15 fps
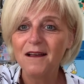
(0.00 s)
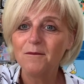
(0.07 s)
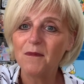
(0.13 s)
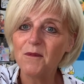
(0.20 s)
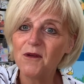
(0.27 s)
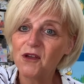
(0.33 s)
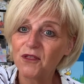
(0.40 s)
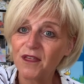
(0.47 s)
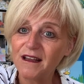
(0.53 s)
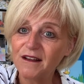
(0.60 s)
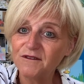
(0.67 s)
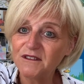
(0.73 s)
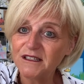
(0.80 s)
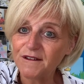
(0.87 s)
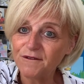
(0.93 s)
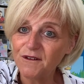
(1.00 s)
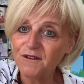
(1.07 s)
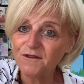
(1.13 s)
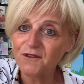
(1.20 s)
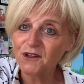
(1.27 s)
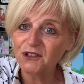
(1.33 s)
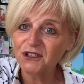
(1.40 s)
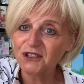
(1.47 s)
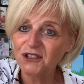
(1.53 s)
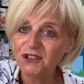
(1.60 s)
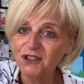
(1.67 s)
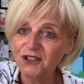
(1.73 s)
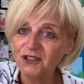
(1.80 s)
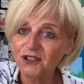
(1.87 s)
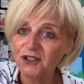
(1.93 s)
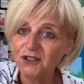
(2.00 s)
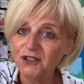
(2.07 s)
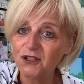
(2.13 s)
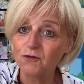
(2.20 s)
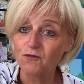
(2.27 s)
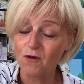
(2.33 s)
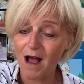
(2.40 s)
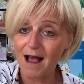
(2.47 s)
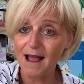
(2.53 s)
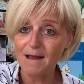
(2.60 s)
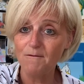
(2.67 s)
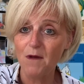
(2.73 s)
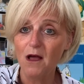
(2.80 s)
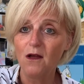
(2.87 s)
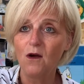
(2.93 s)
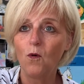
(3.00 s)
Maybe you could think of different verses you could do to rhyme